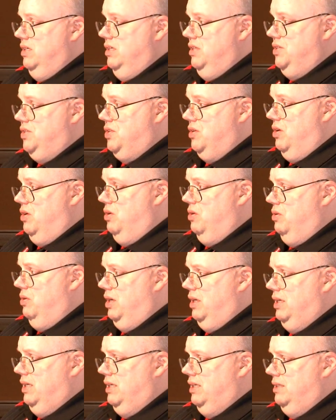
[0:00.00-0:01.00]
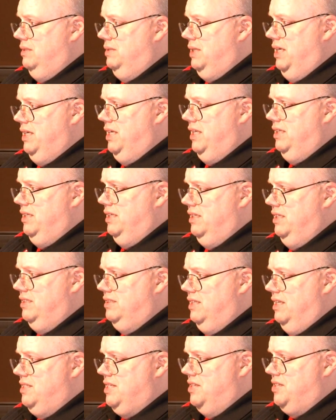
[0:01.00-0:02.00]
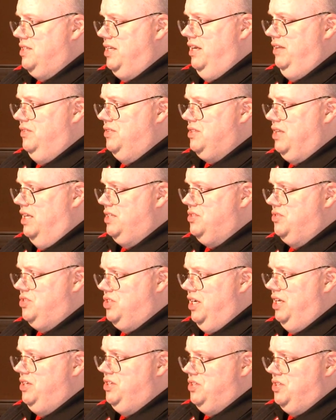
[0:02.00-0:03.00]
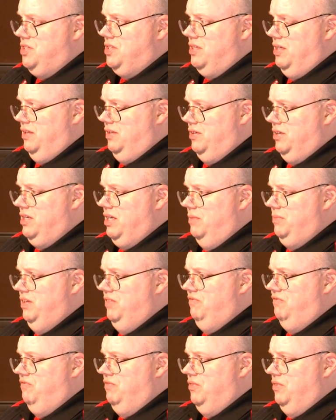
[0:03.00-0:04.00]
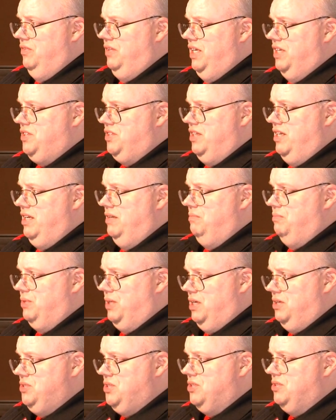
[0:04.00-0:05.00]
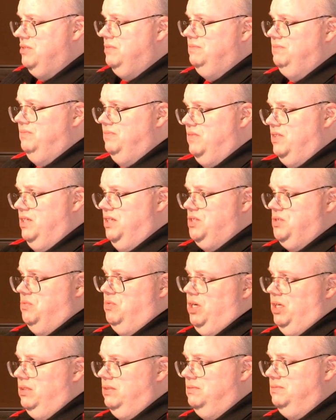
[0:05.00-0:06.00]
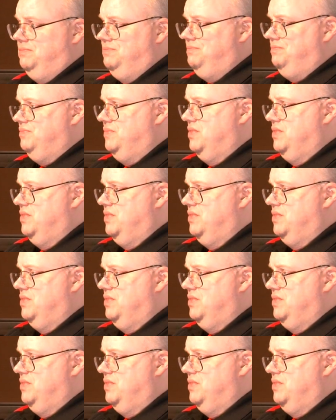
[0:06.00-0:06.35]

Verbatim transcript: So uh, again, as I say, there's lots of changes uh, that are coming for the SDK browser as well